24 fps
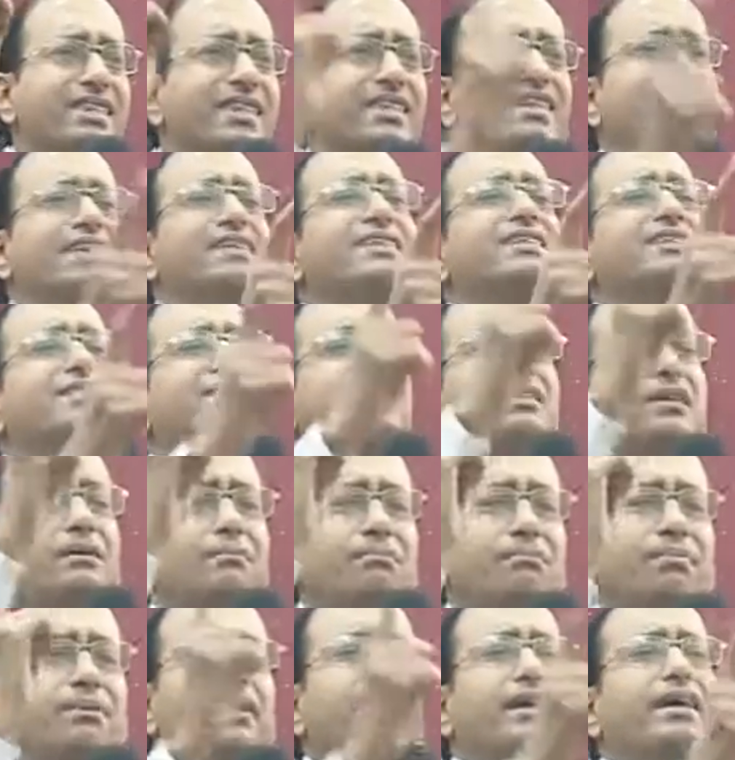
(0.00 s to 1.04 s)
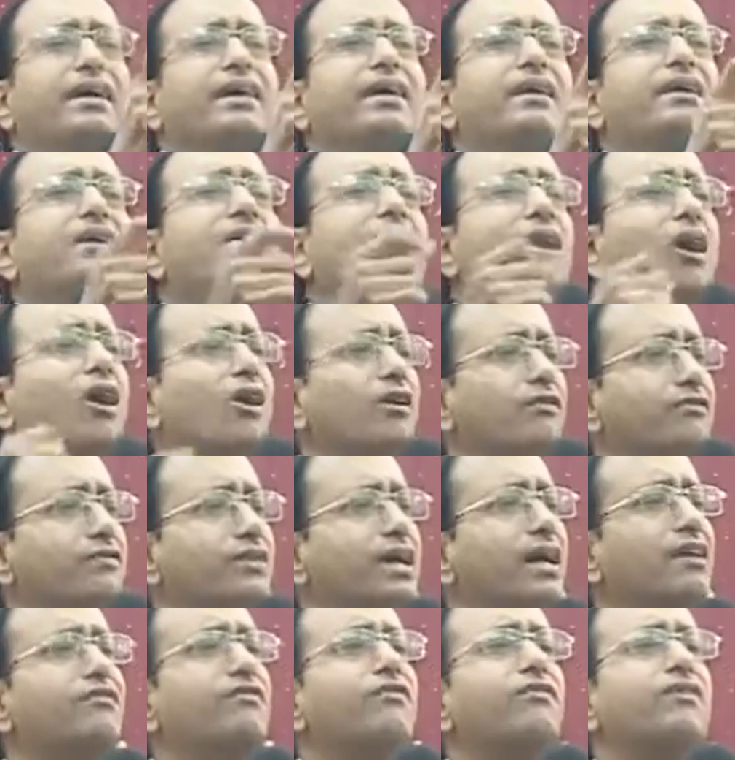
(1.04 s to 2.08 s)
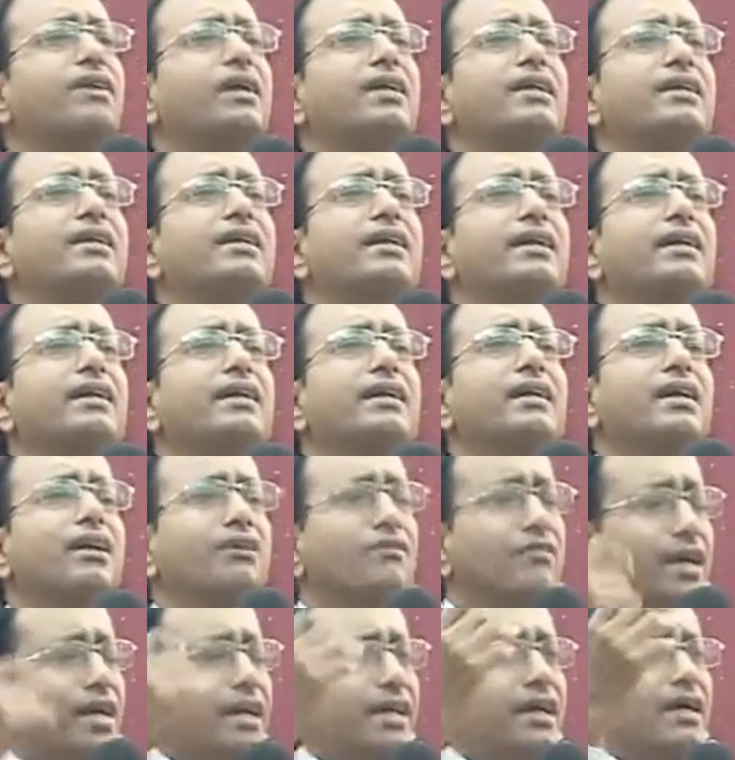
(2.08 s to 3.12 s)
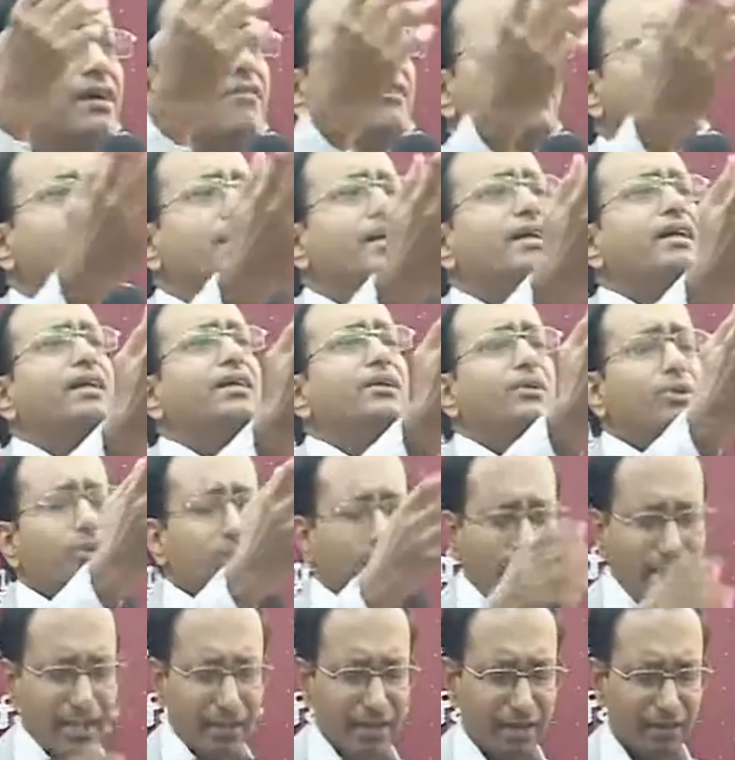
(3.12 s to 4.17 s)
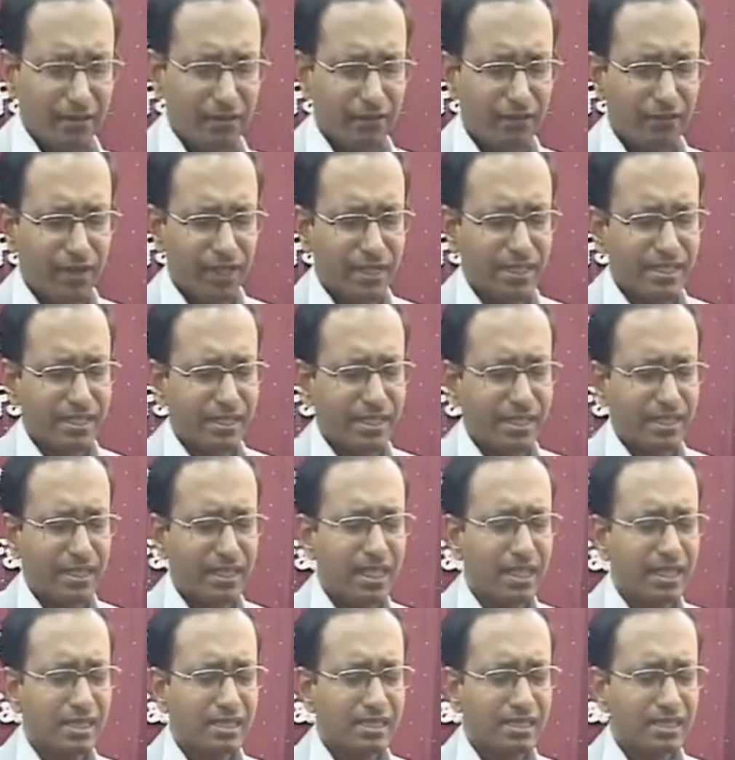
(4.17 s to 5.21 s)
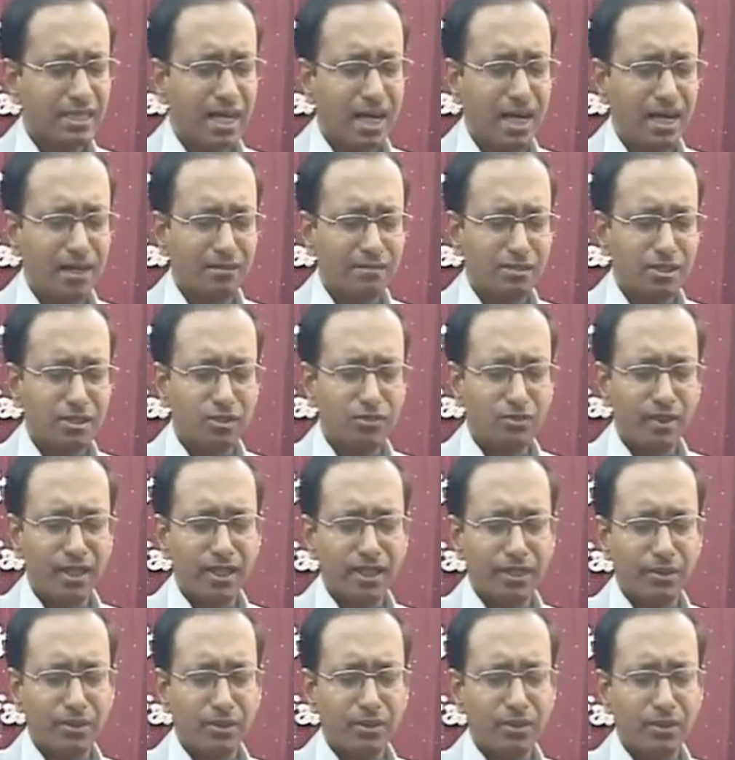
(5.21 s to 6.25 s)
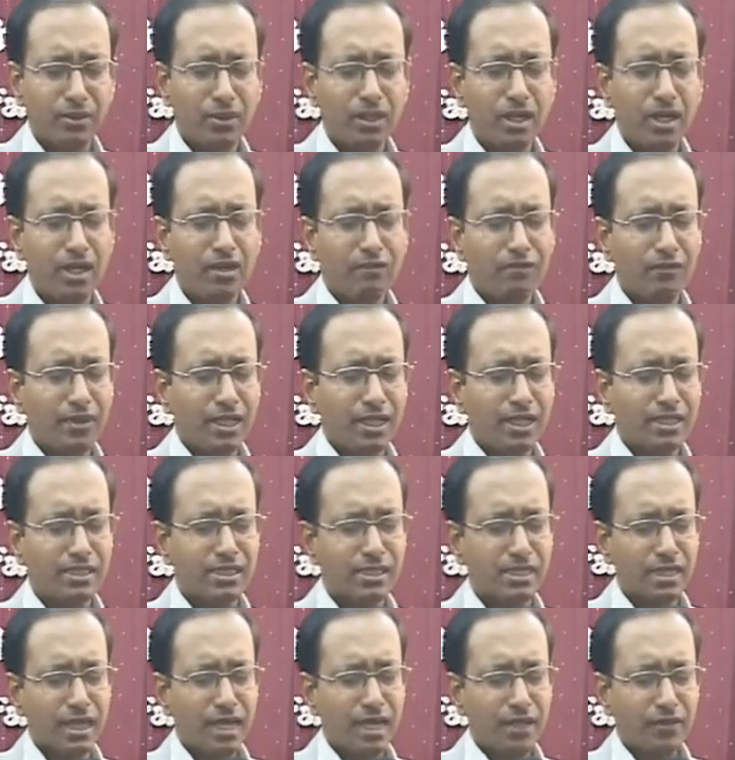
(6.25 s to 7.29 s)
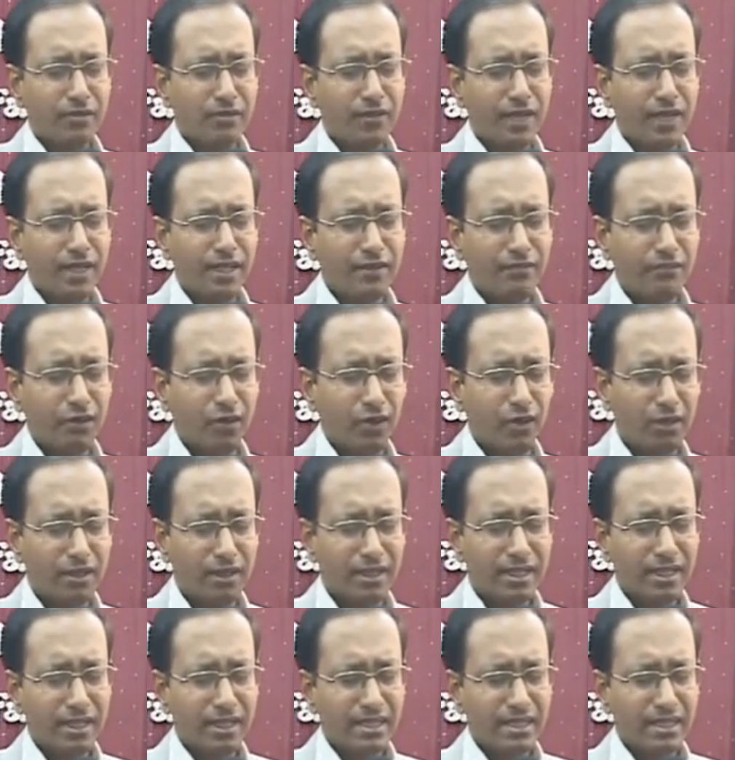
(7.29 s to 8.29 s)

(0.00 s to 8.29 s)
hears the prayer of the afflicted. Whenever you are in affliction, Psalms 22 verse 24